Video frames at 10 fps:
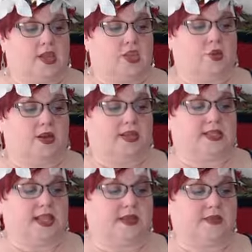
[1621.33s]
You want to
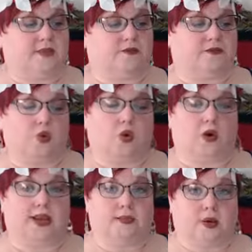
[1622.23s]
save them
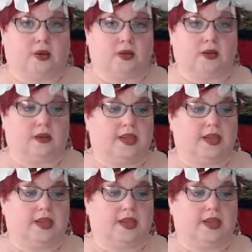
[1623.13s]
for in bulk.